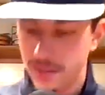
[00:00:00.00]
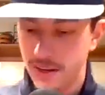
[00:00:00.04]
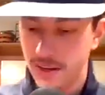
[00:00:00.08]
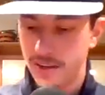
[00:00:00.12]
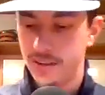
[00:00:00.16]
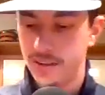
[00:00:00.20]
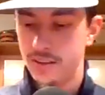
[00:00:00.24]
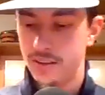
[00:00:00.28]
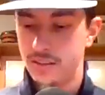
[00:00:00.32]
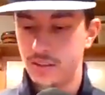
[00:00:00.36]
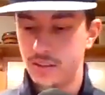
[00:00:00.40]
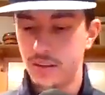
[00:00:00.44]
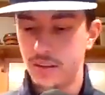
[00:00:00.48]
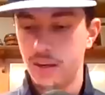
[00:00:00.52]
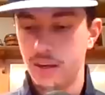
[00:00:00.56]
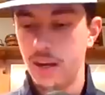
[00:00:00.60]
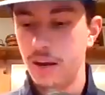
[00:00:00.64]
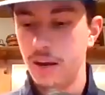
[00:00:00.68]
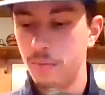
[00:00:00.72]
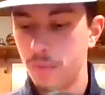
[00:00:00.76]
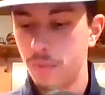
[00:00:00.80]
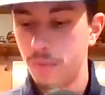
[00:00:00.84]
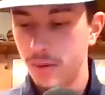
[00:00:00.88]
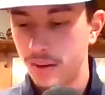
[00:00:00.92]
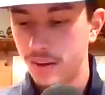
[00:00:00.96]
That is the
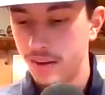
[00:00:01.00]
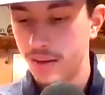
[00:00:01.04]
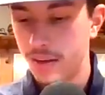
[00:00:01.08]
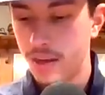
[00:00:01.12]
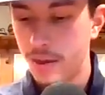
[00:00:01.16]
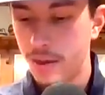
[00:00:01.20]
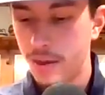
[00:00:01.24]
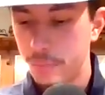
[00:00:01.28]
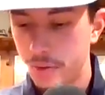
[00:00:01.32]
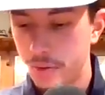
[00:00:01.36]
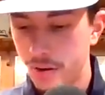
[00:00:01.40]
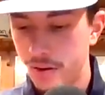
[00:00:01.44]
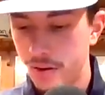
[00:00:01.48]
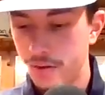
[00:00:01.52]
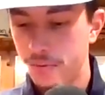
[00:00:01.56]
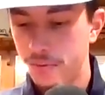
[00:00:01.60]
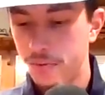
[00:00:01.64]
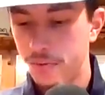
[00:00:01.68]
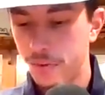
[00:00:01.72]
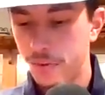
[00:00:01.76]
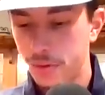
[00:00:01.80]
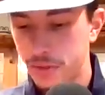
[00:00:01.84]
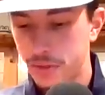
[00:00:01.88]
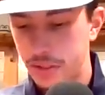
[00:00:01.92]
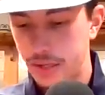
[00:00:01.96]
game recap here
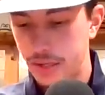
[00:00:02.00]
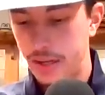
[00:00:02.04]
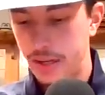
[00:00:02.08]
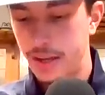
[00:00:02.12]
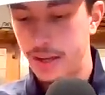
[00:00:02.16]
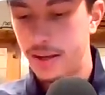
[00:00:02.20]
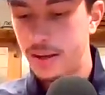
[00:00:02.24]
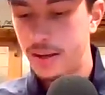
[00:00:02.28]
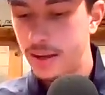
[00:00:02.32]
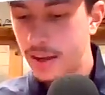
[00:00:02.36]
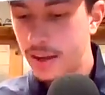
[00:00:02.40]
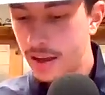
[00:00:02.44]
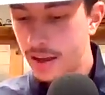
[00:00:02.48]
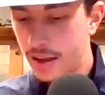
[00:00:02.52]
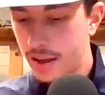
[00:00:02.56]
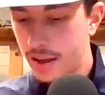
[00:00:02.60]
for today.